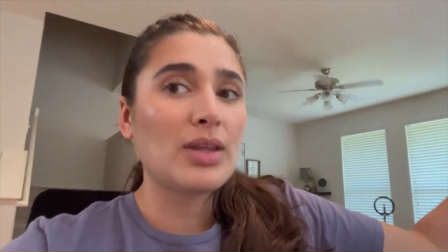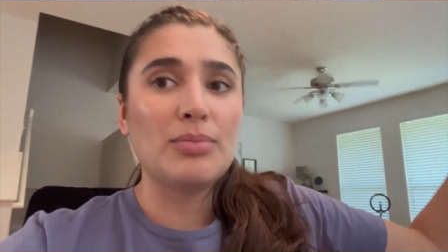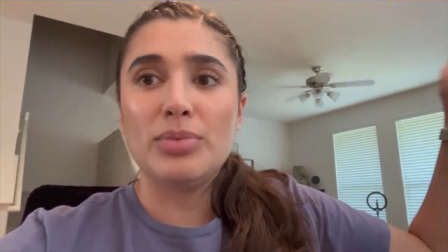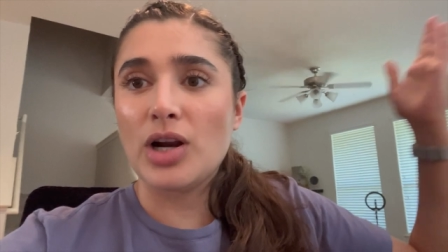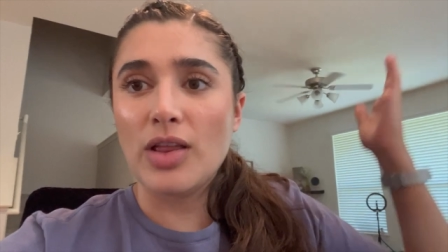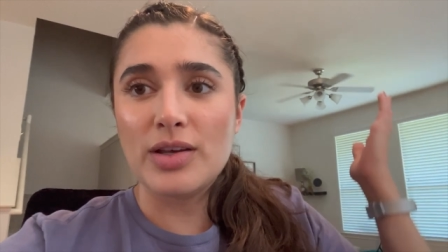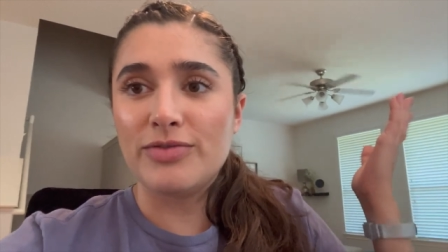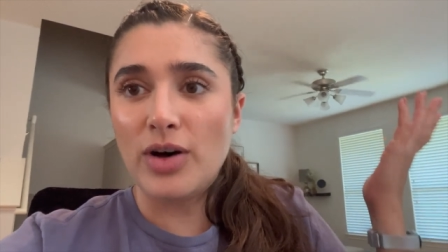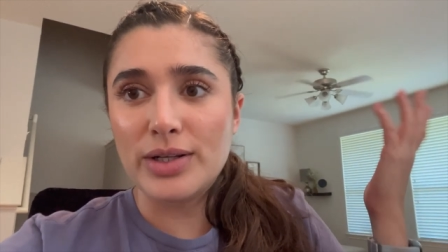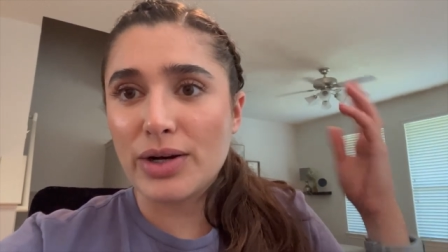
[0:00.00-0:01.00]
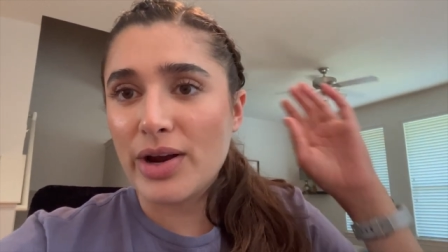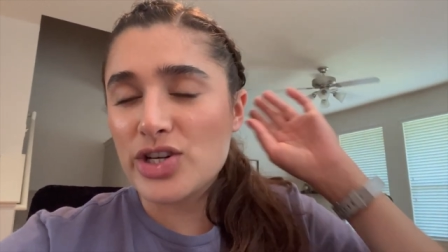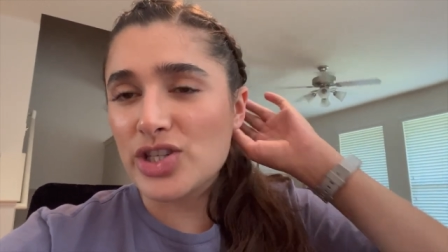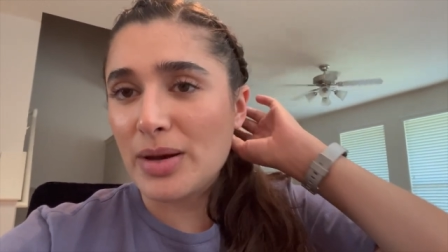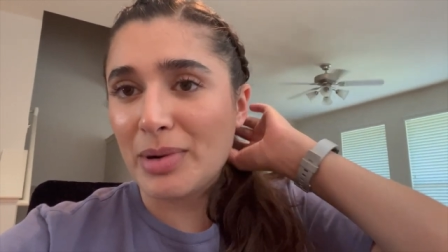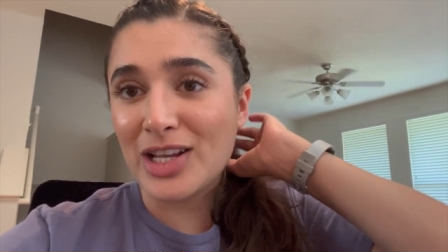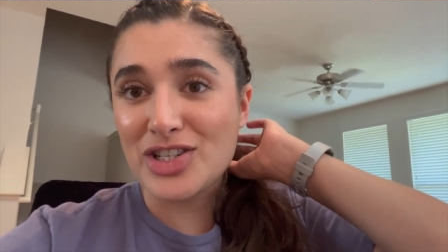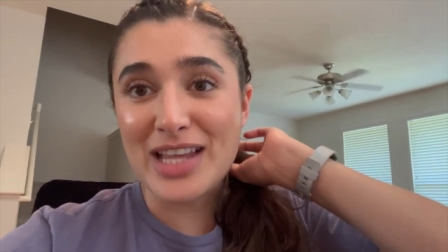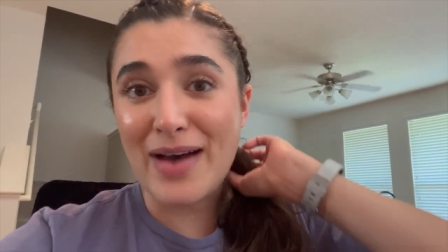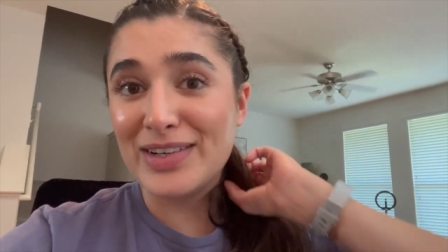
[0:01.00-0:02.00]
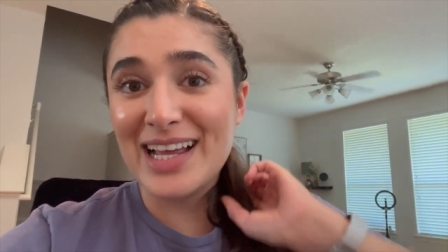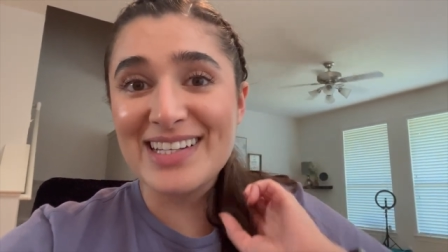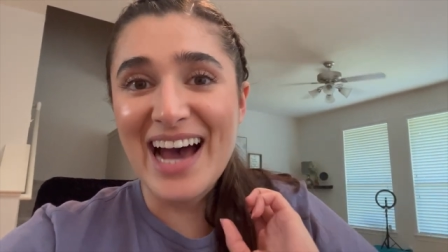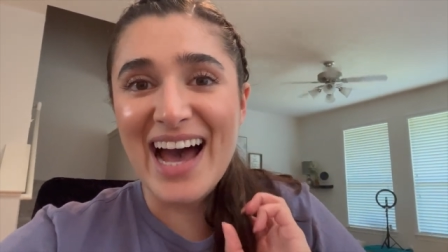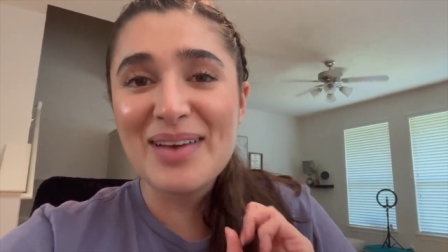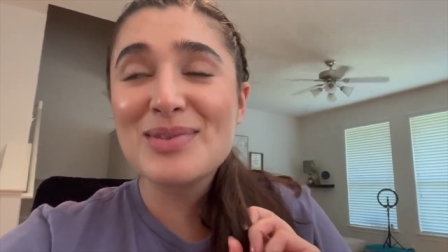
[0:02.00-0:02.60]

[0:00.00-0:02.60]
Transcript: put all the fall decorations up, but I just haven't had time.